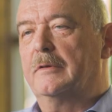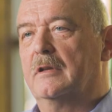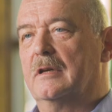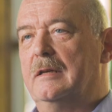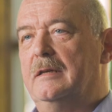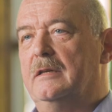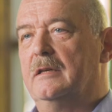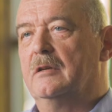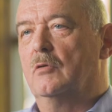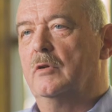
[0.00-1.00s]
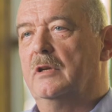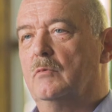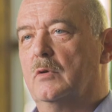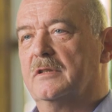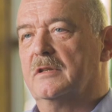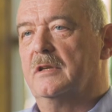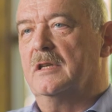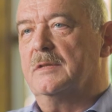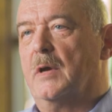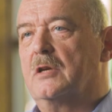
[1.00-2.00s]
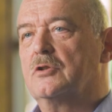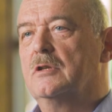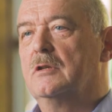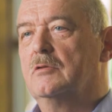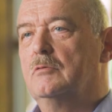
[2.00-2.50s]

after the cleaning go in with an inspection